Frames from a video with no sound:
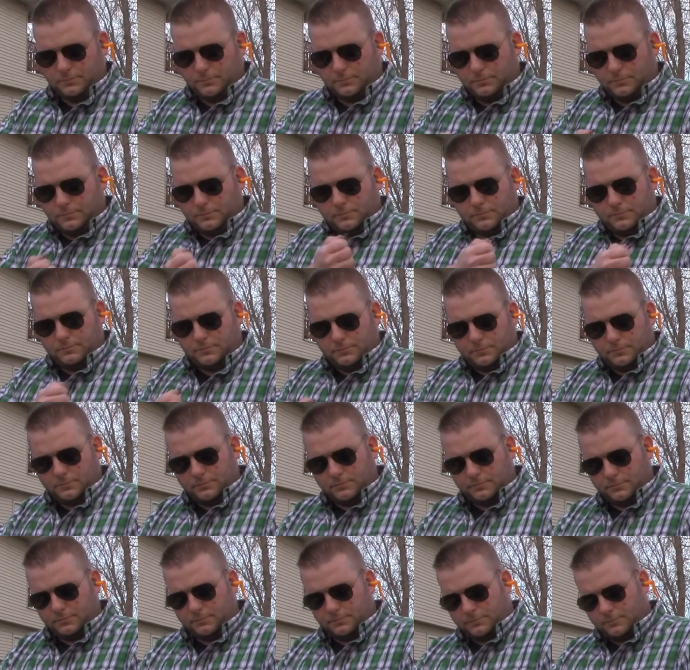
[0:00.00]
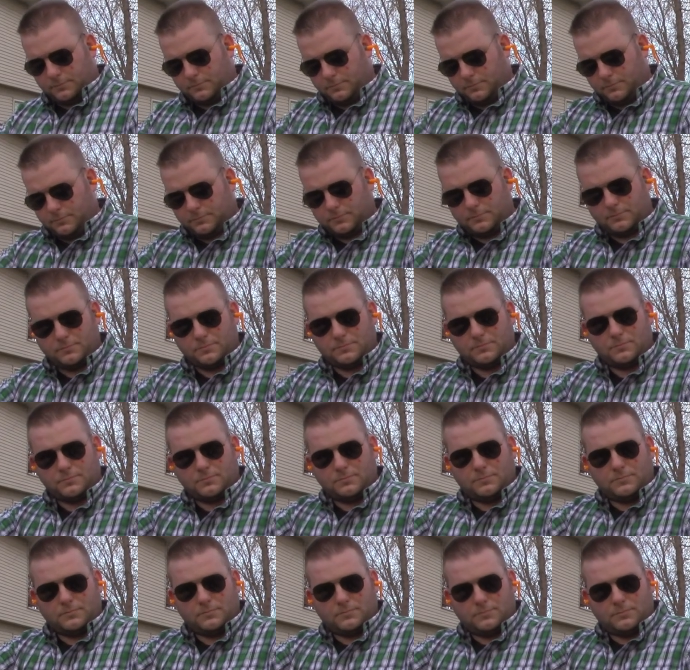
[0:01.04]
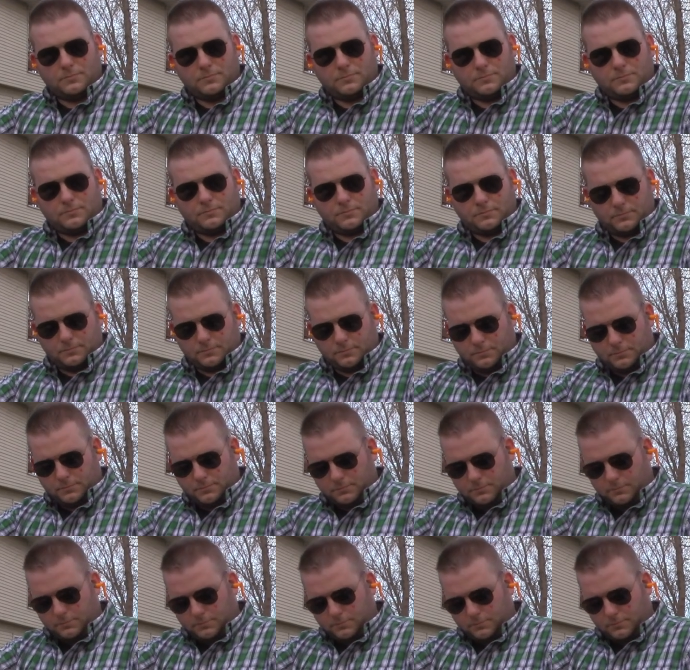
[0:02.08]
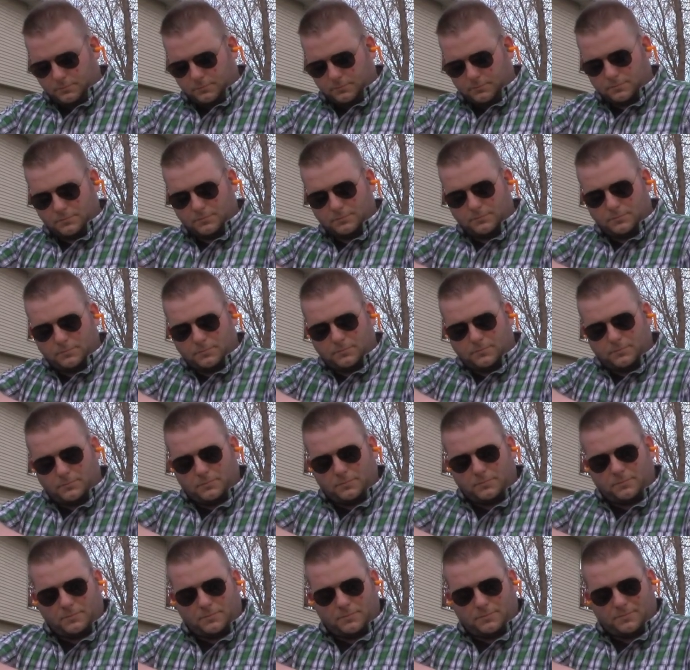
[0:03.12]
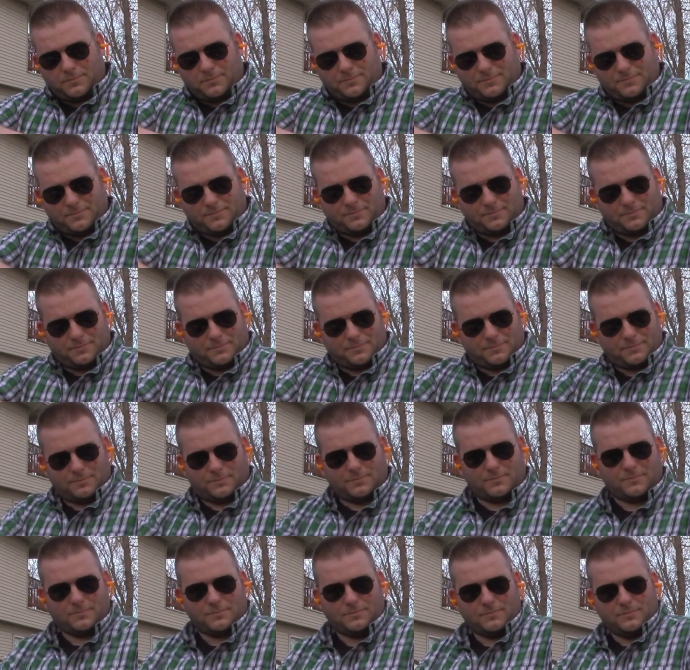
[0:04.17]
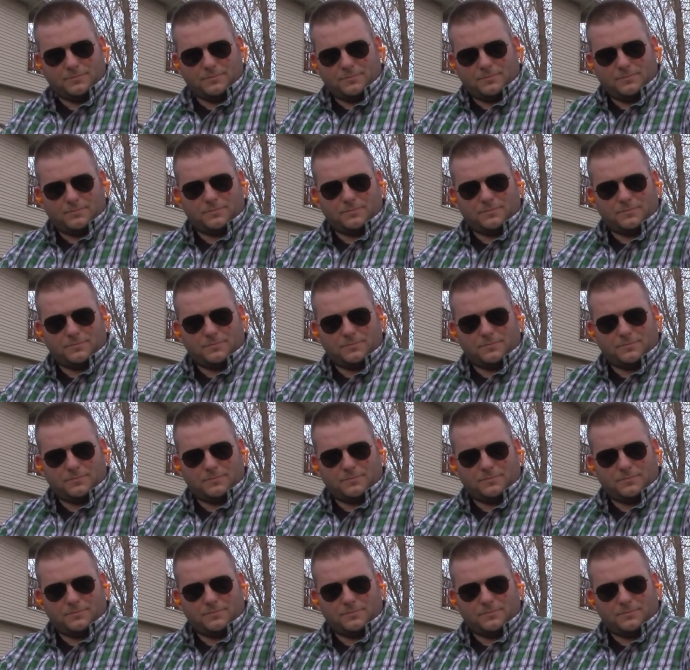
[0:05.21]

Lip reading: Nobody speaks.